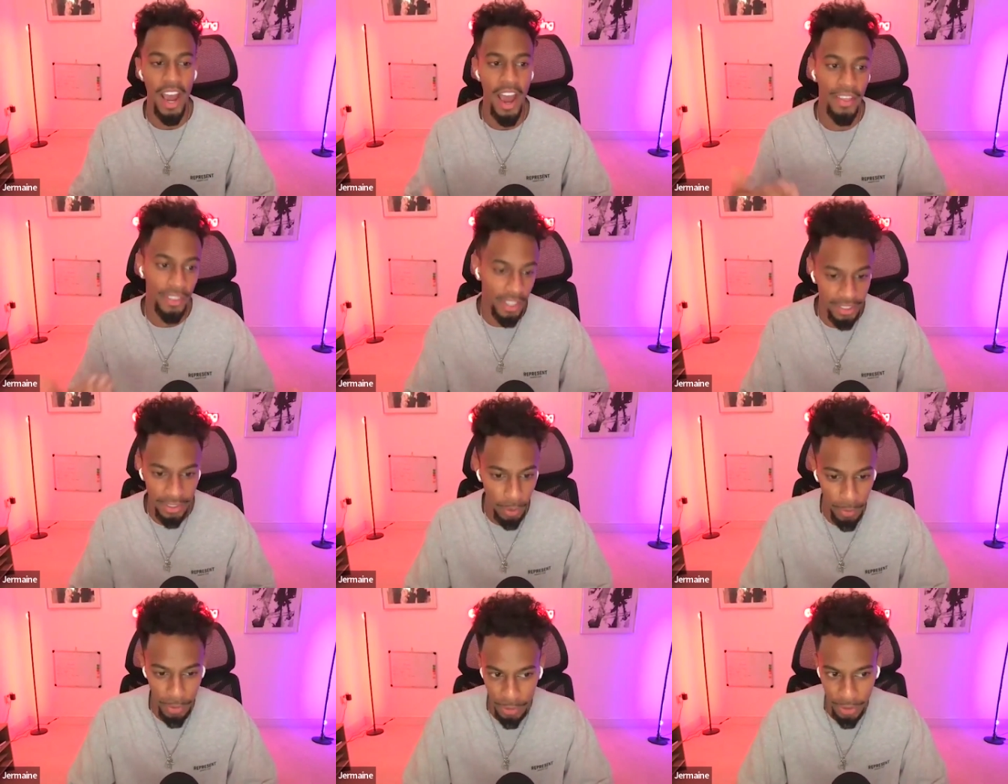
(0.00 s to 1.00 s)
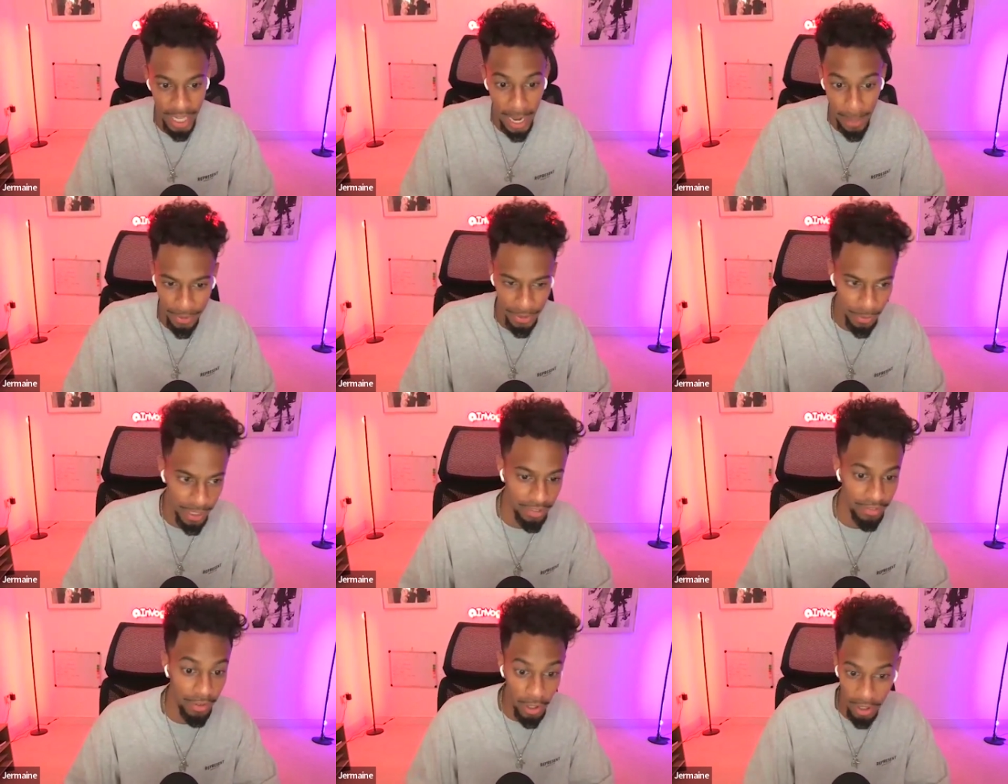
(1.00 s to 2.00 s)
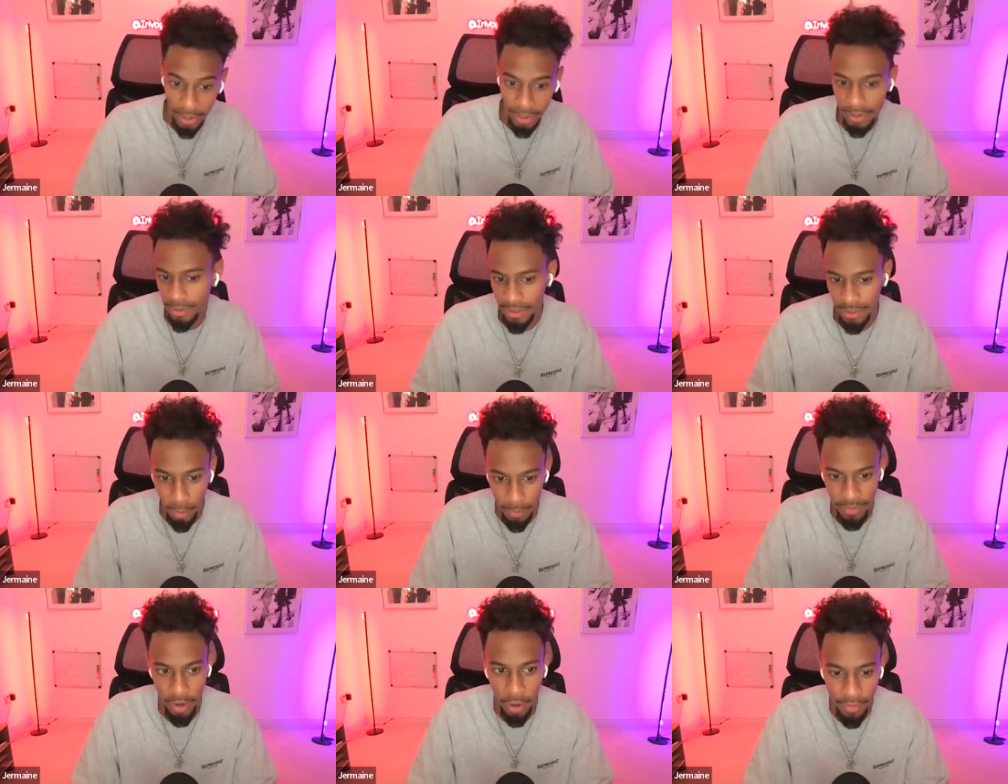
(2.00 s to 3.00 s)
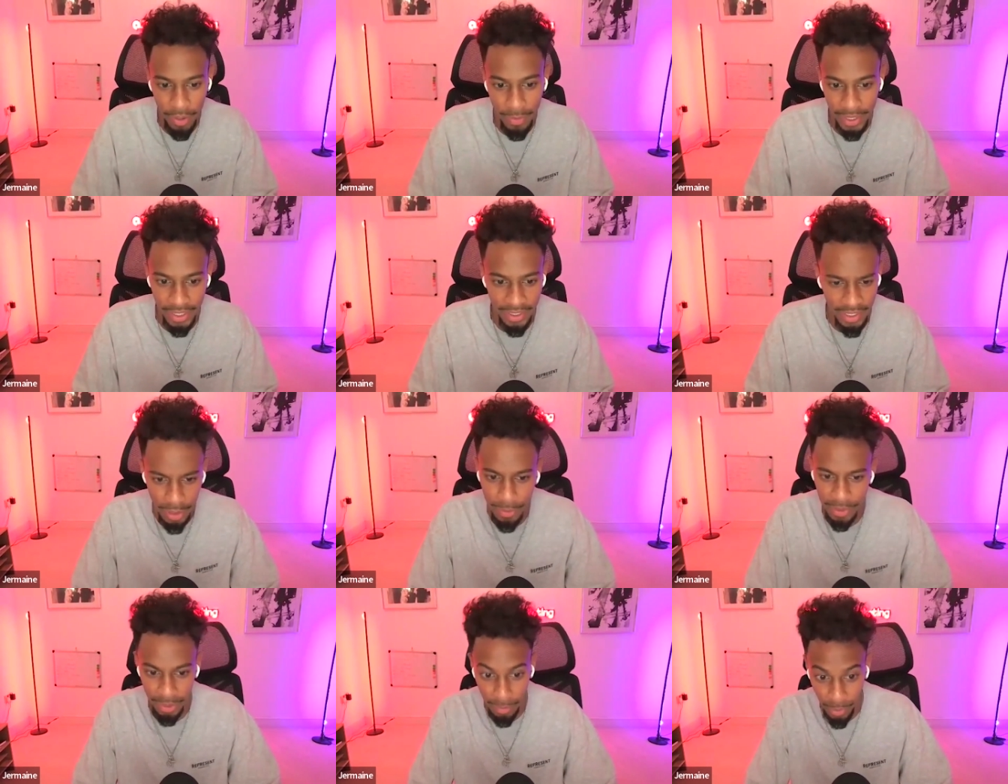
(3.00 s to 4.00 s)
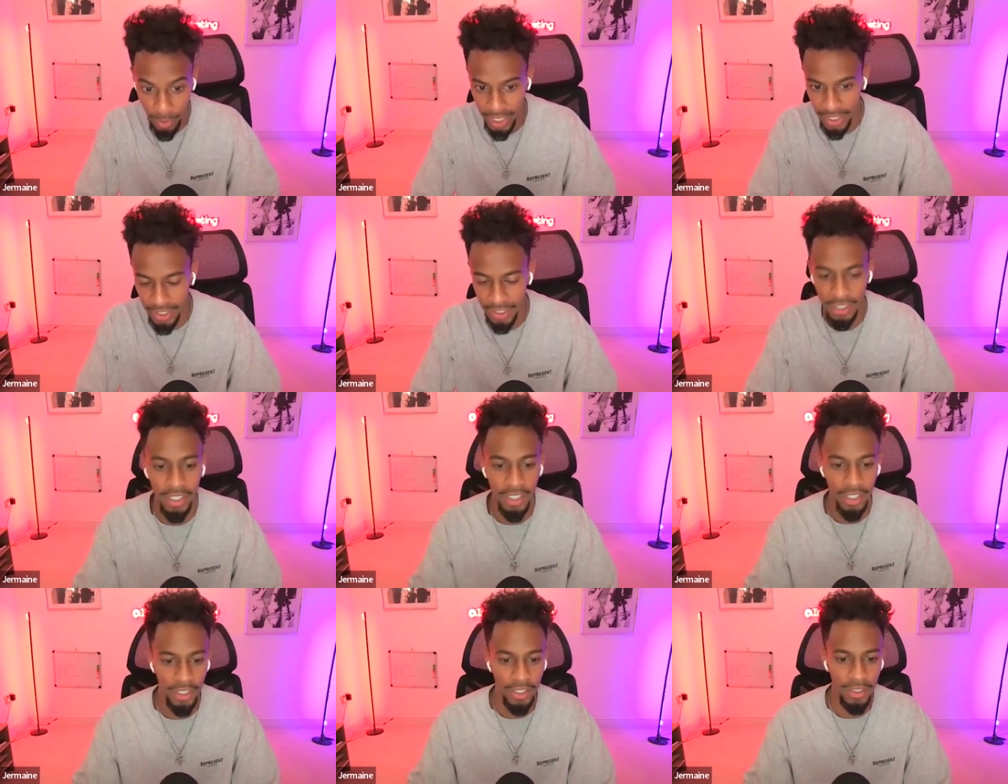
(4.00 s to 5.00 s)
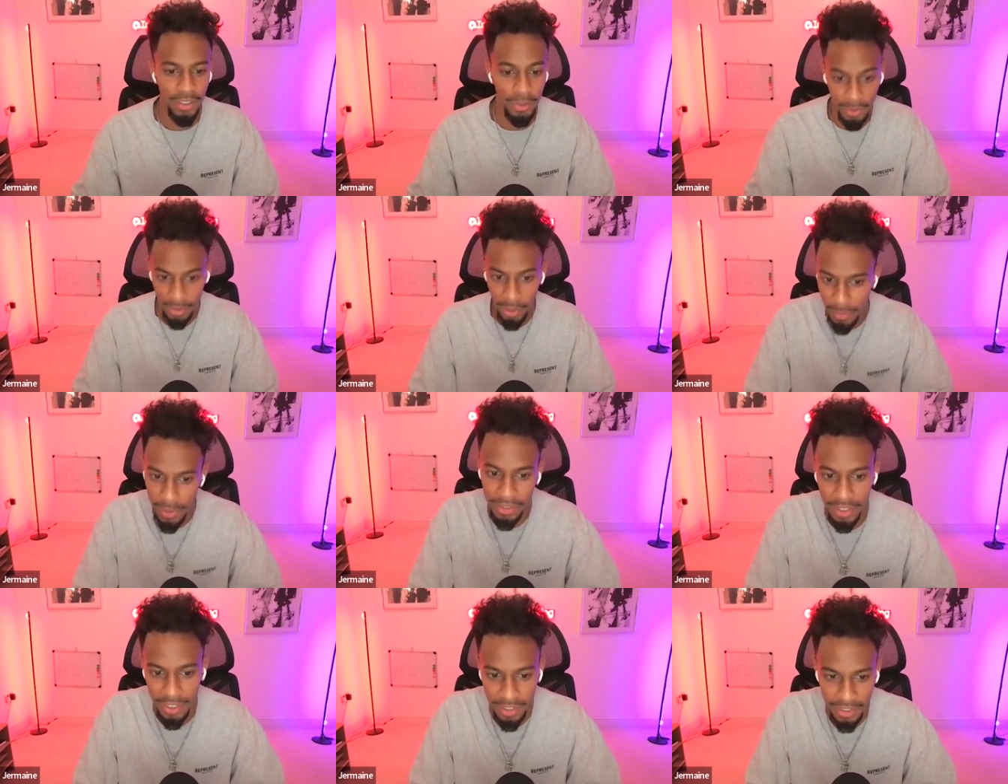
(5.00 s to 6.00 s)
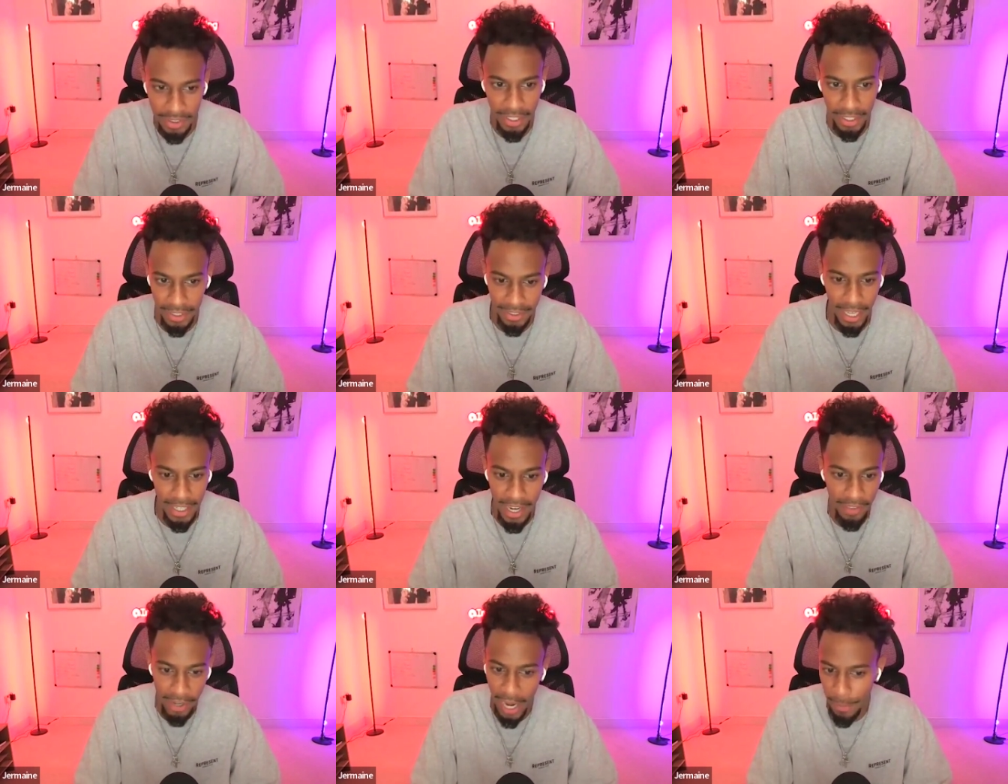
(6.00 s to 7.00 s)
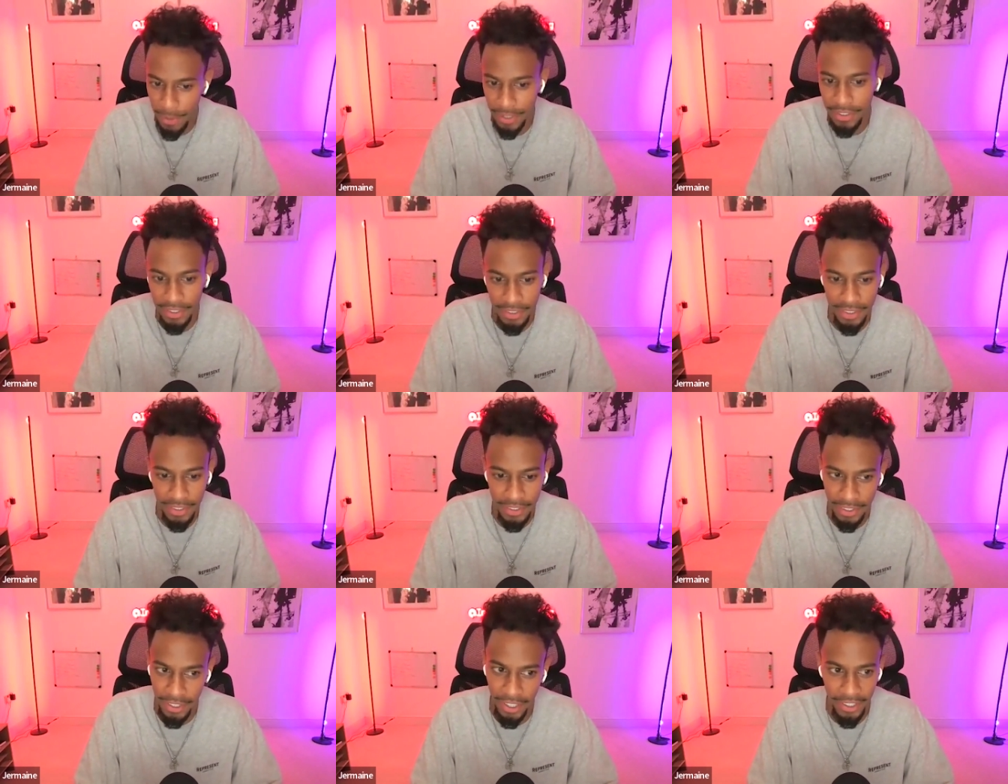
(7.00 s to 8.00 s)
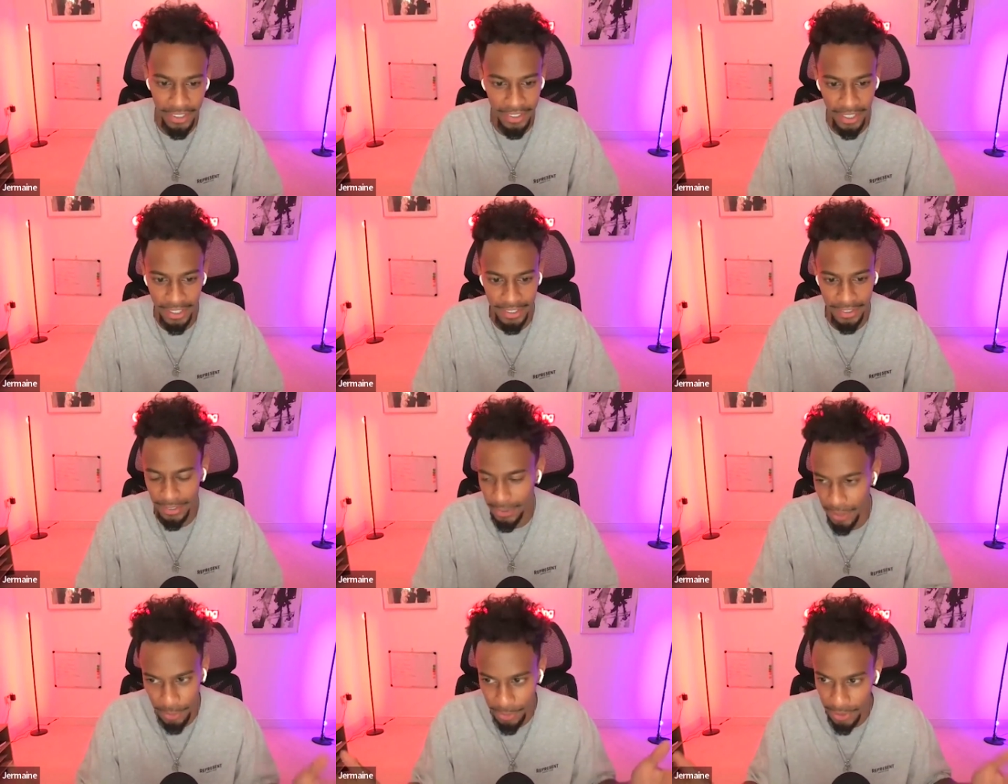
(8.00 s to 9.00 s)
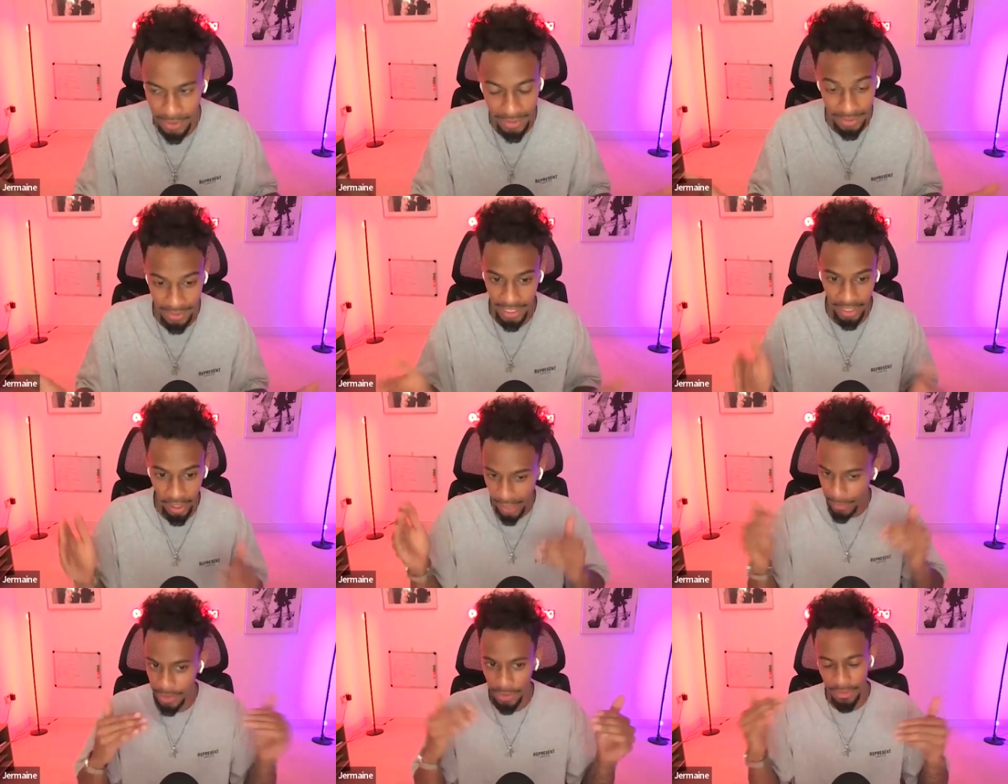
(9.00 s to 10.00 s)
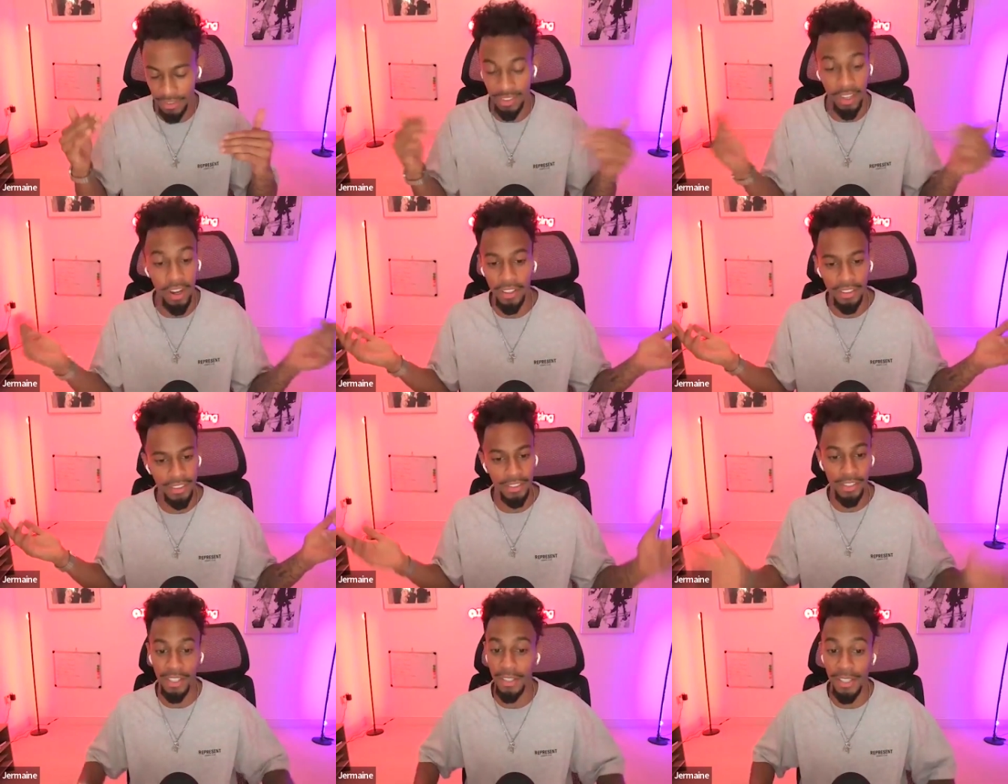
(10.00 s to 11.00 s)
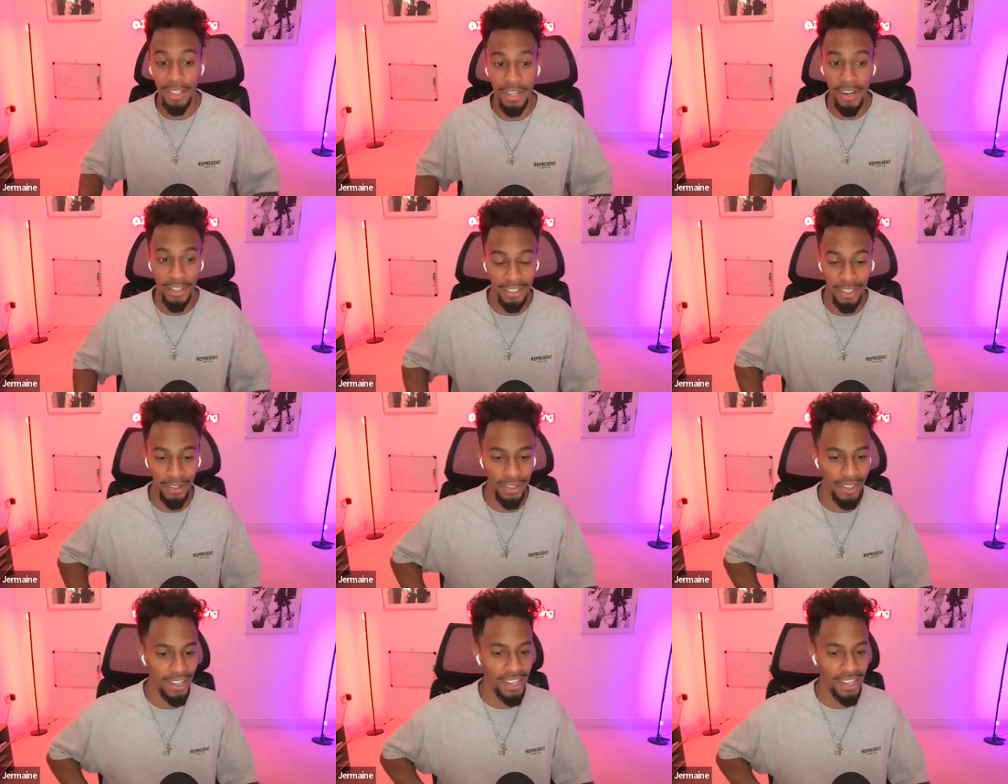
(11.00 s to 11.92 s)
And then this opportunity happened where furlough offered me 70% of my wage to start a business. Like that never happens, like, so it was just the alignment of the stars in a nutshell.